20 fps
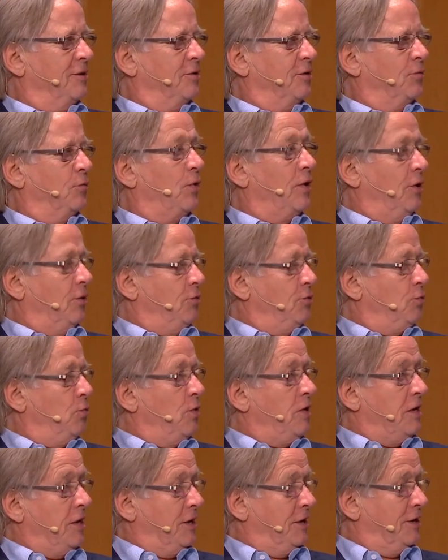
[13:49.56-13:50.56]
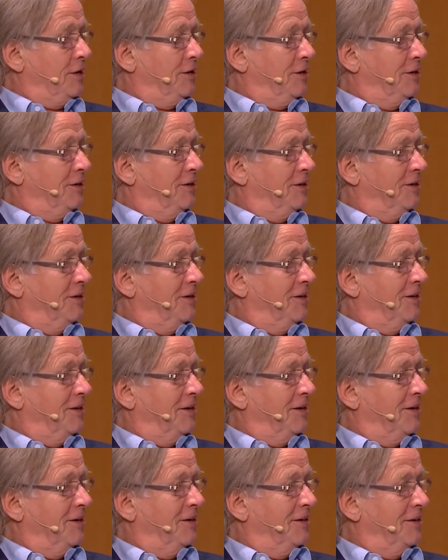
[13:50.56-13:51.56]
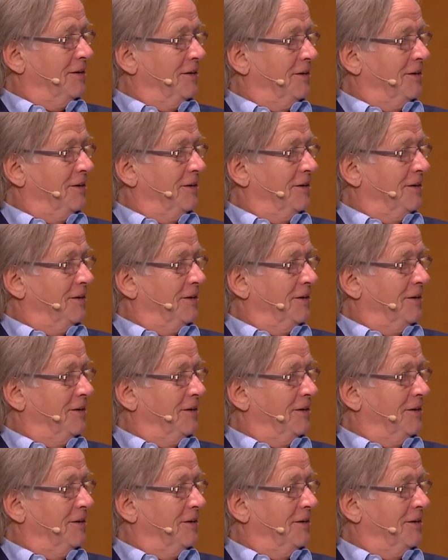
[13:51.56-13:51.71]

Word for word: We, who's we? Congress Party.